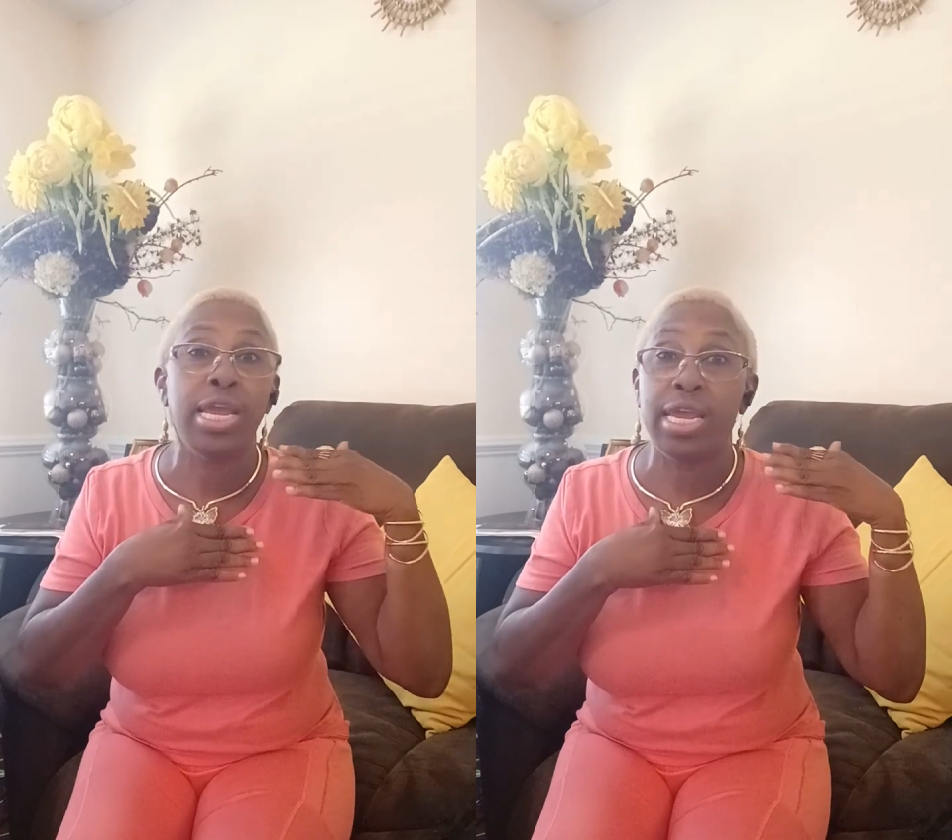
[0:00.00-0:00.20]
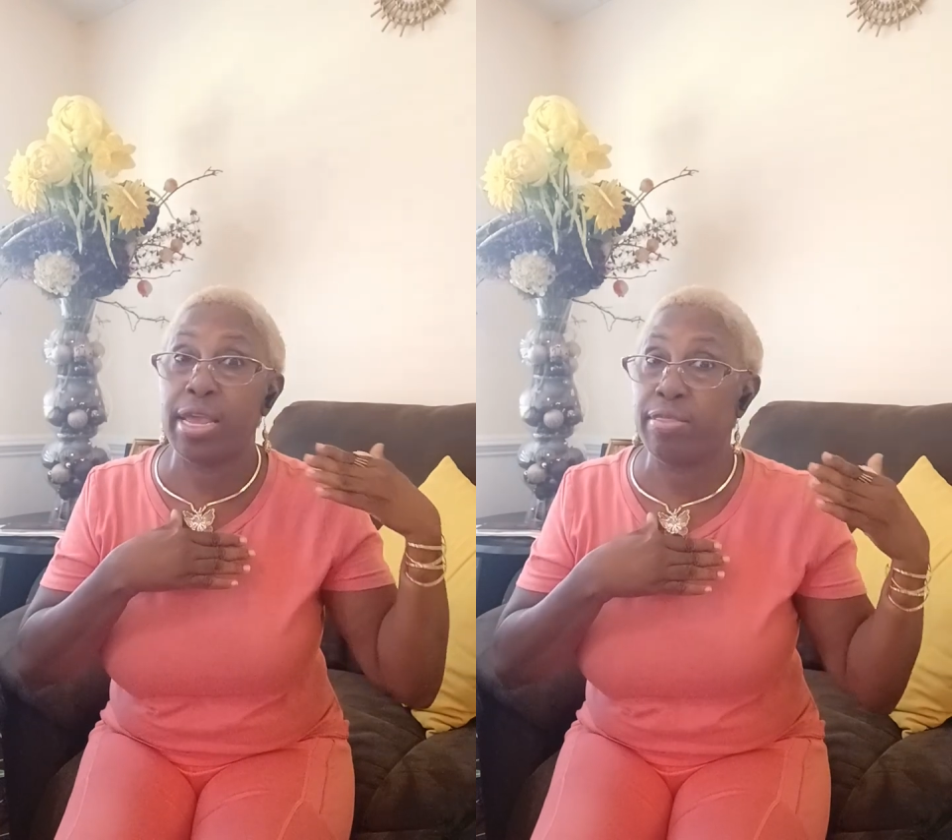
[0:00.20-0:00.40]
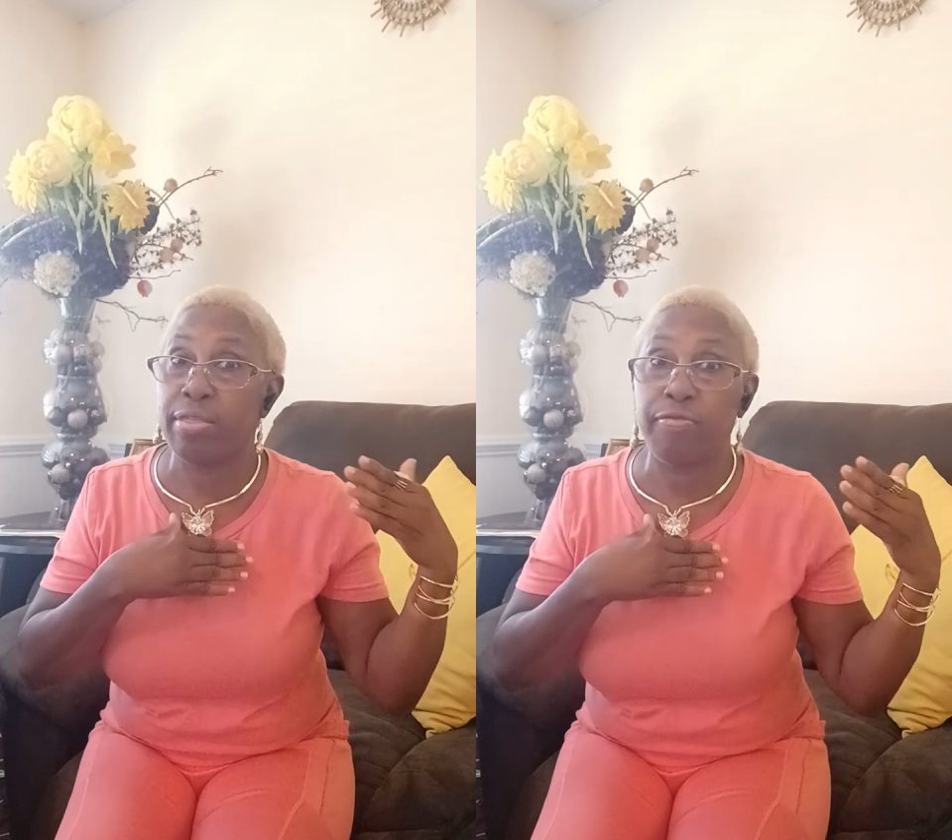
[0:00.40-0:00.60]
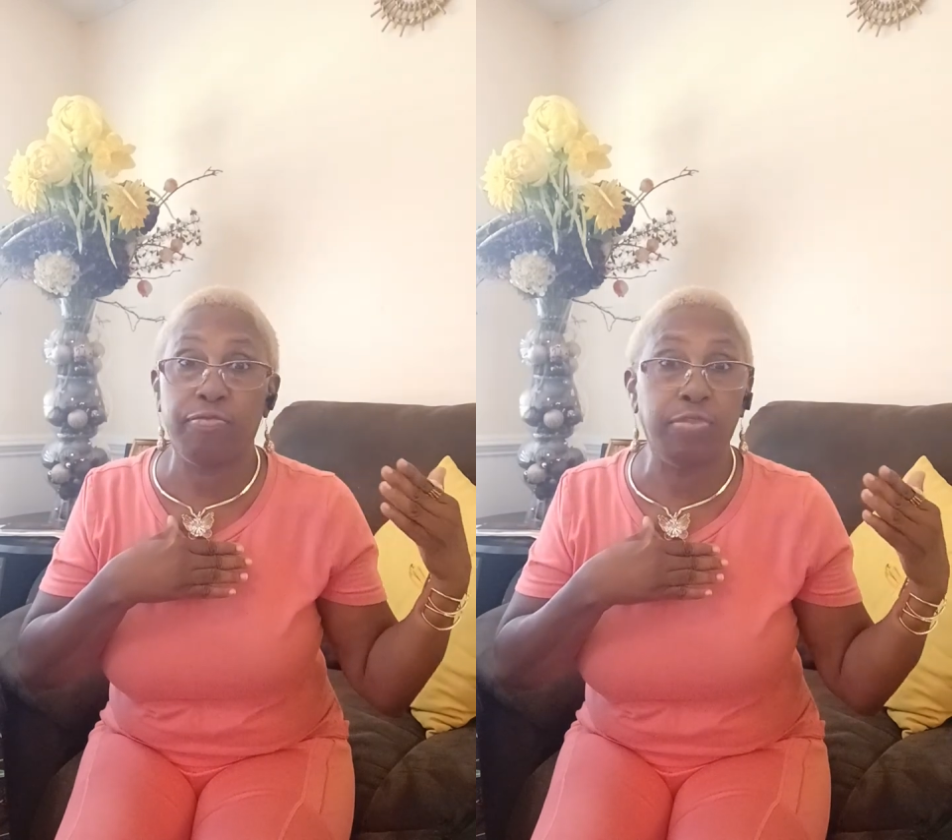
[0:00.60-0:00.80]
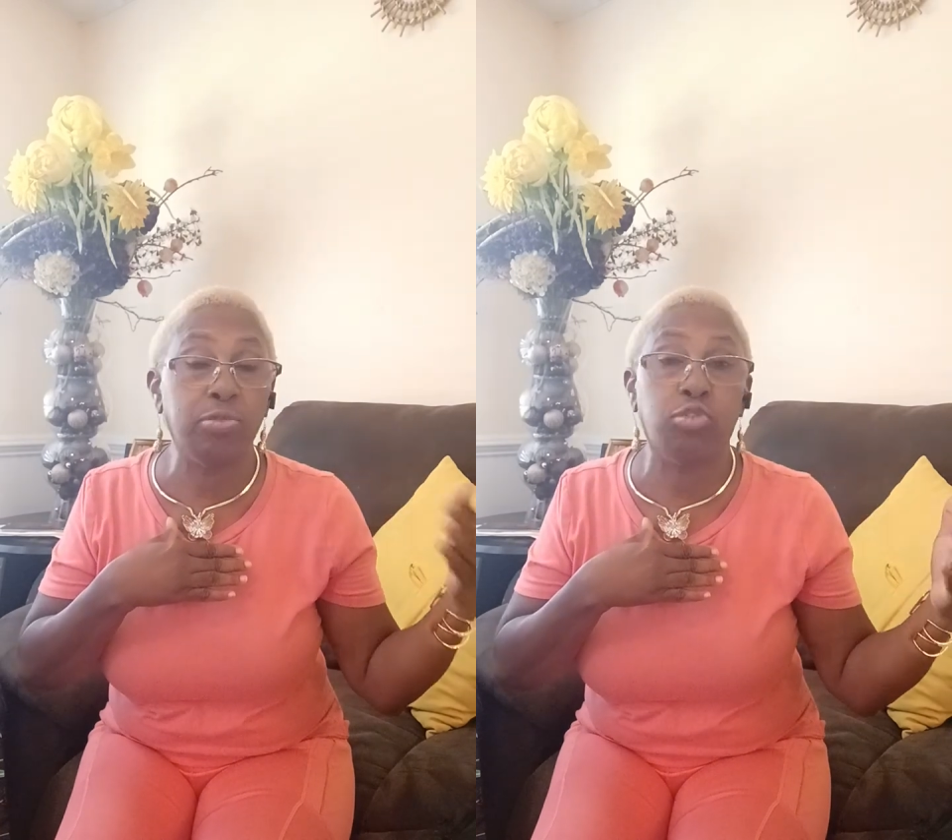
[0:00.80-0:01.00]
in the
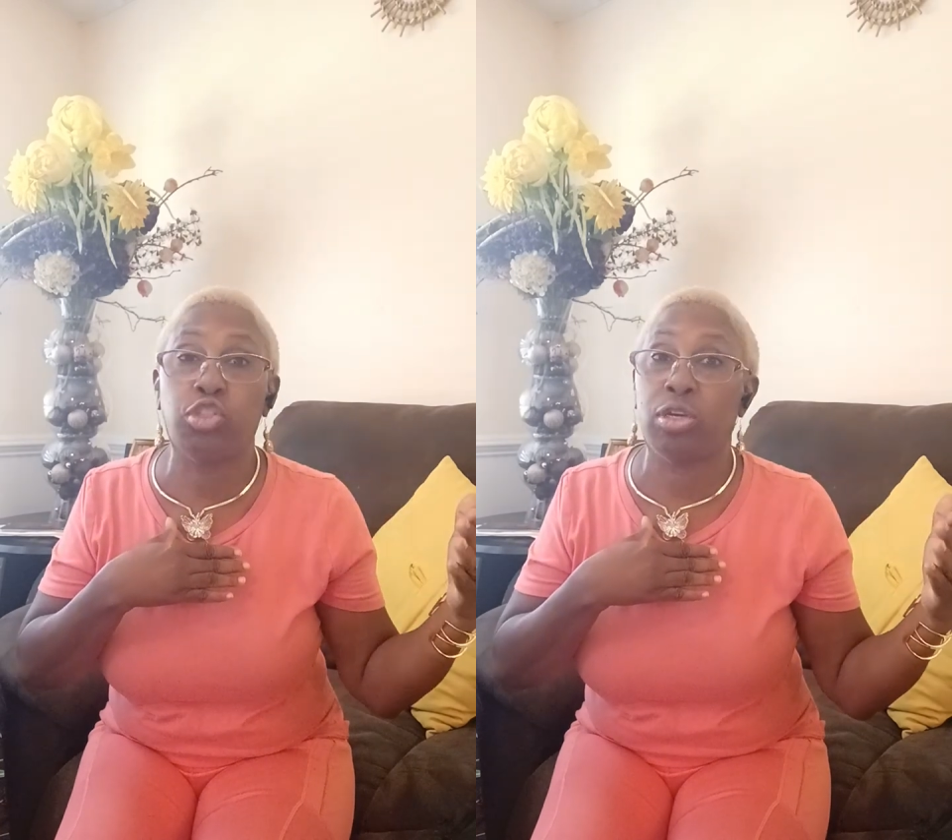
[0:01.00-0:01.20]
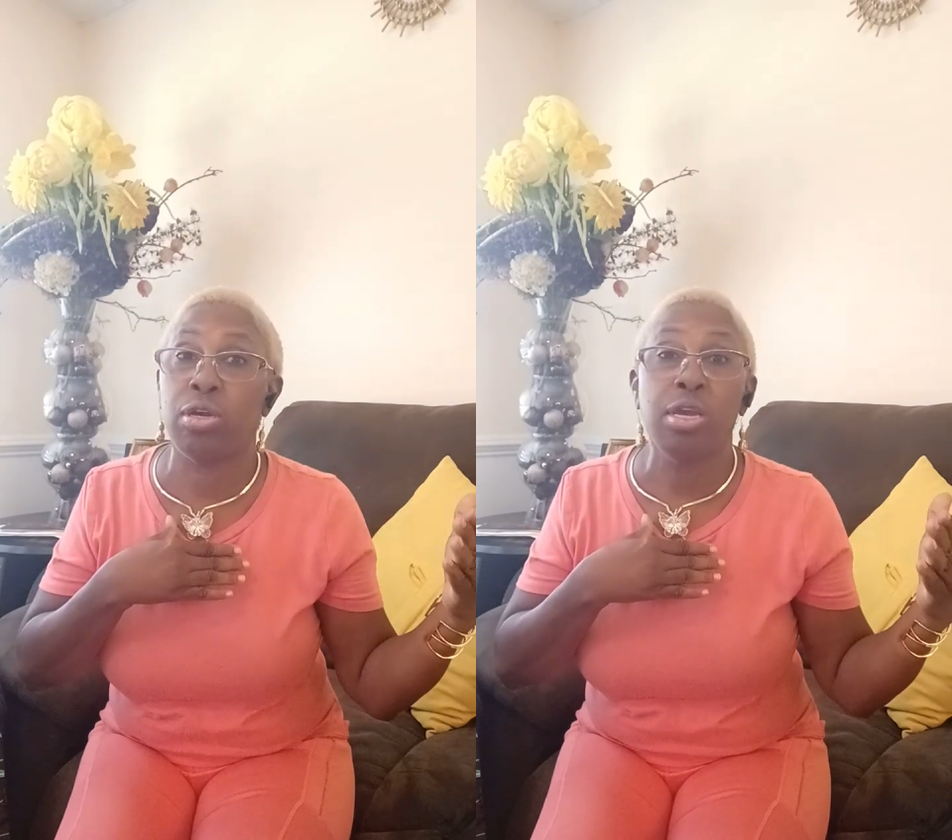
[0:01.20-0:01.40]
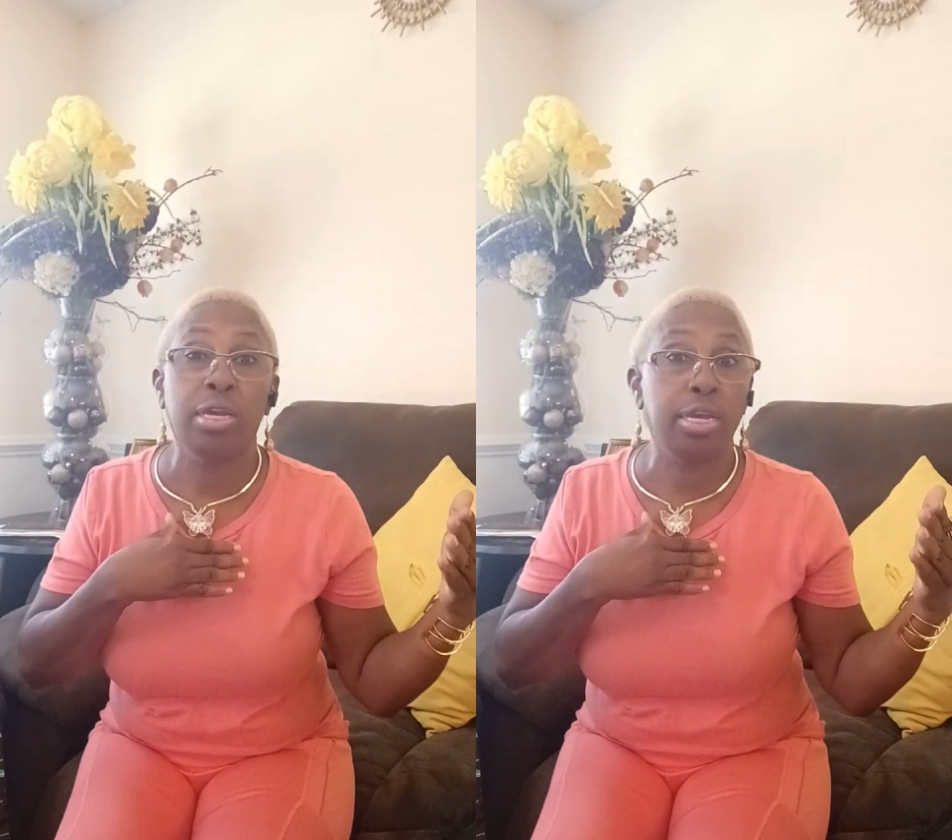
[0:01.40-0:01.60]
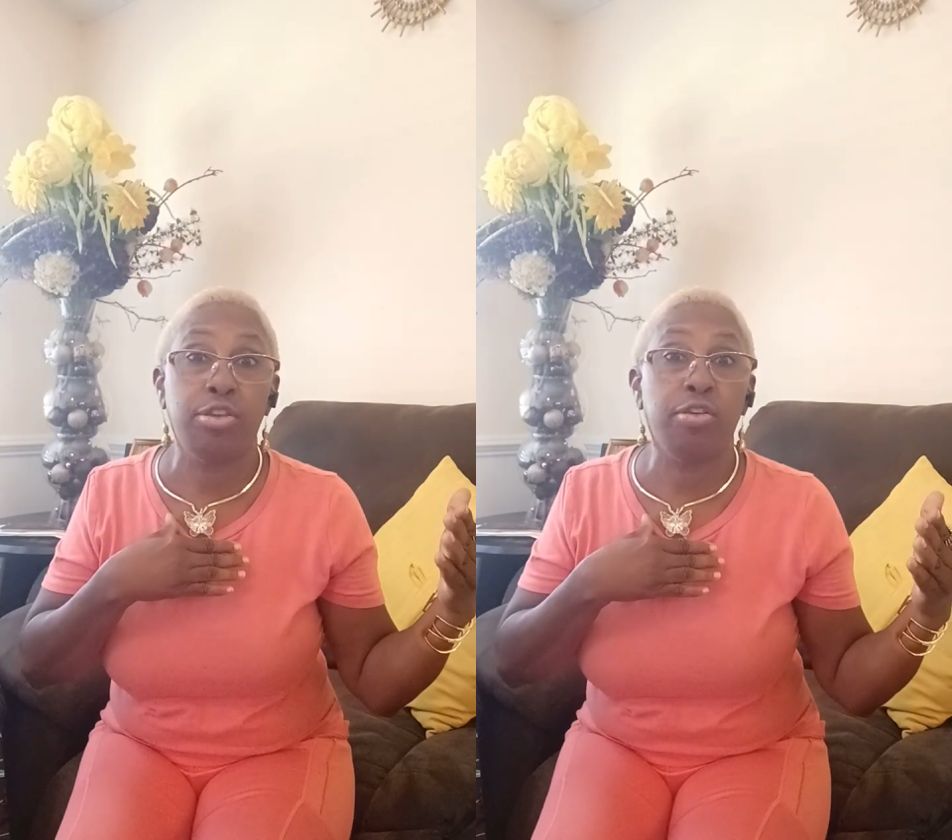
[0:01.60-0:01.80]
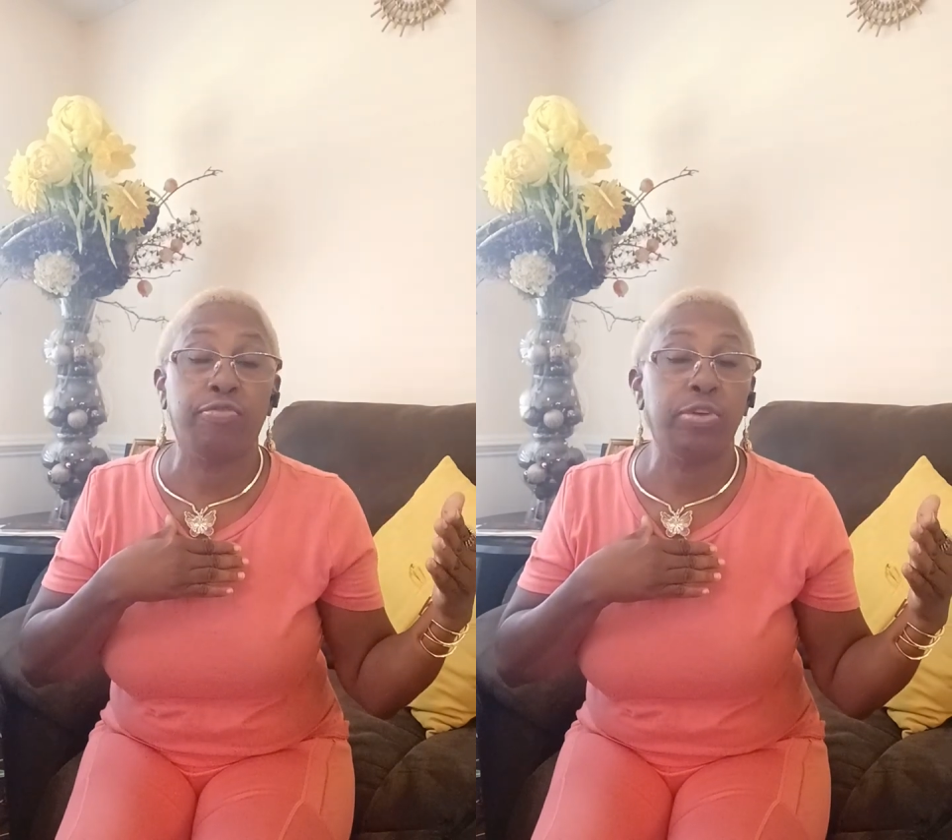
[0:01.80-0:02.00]
future,
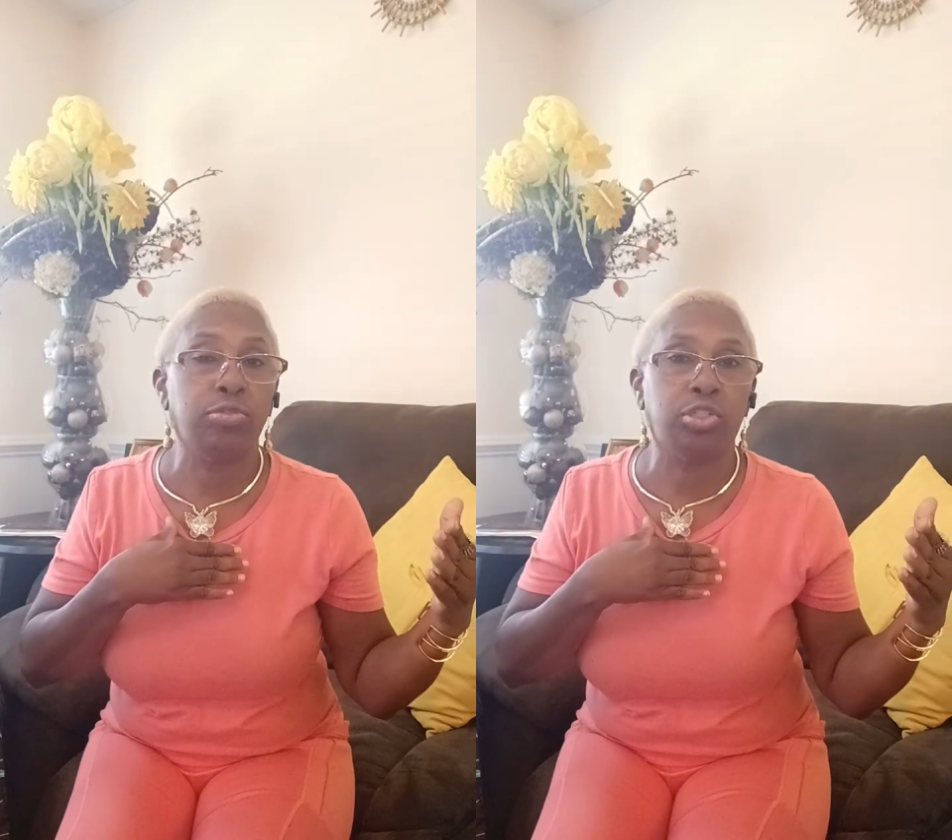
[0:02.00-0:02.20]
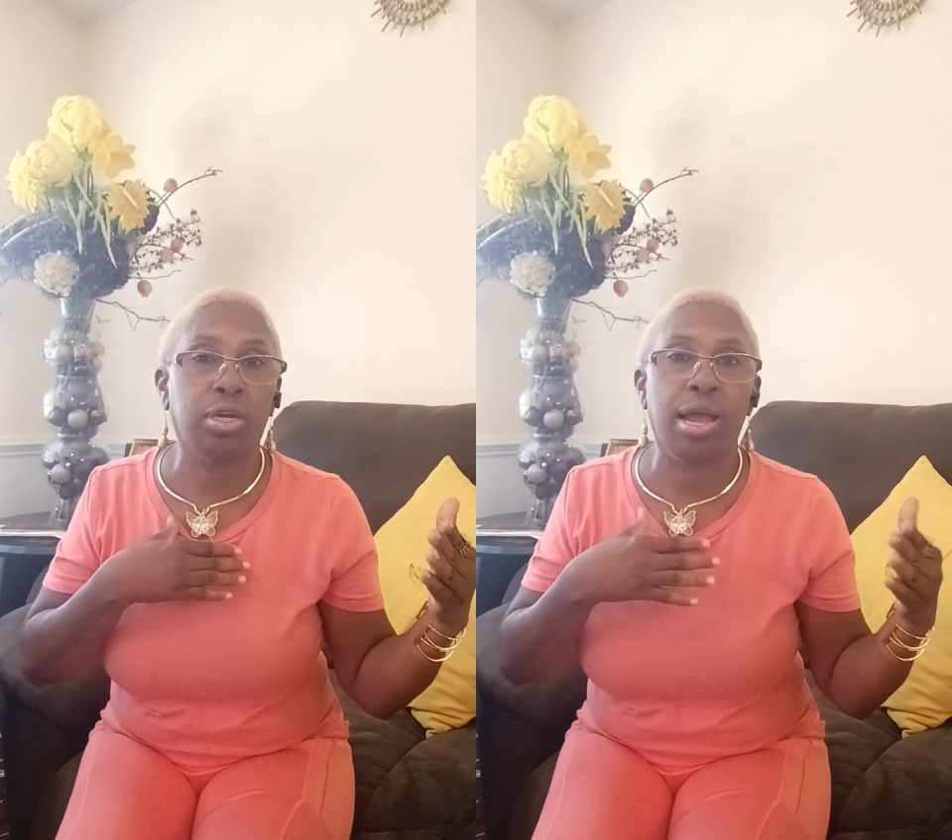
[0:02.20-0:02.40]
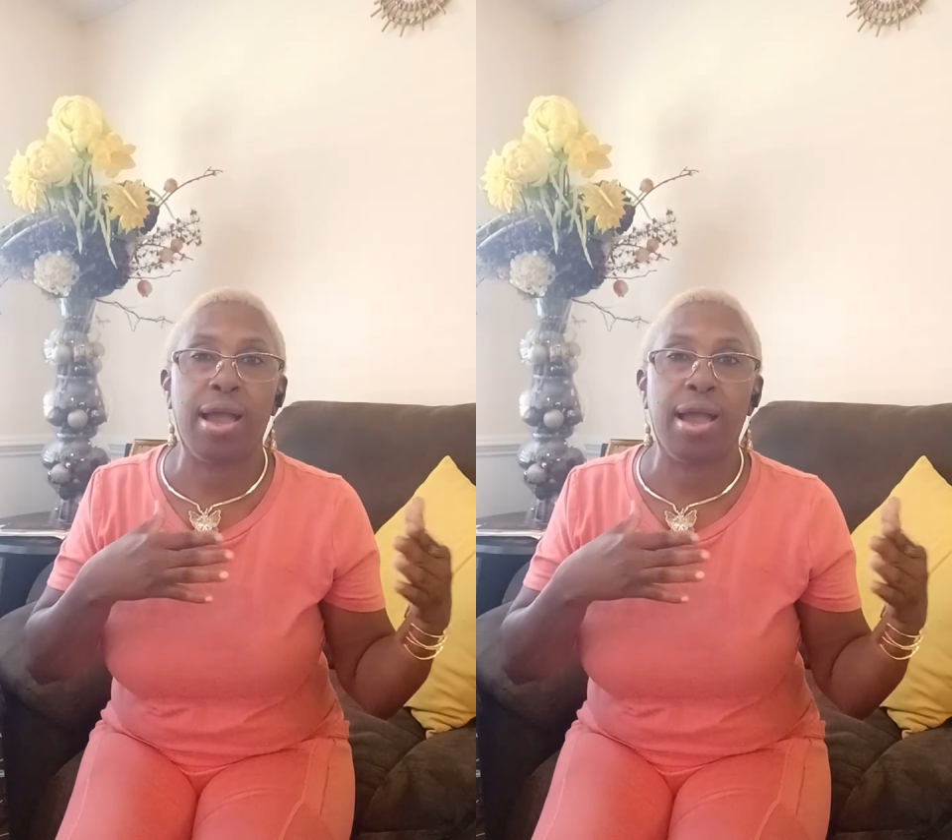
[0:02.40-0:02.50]
in your future.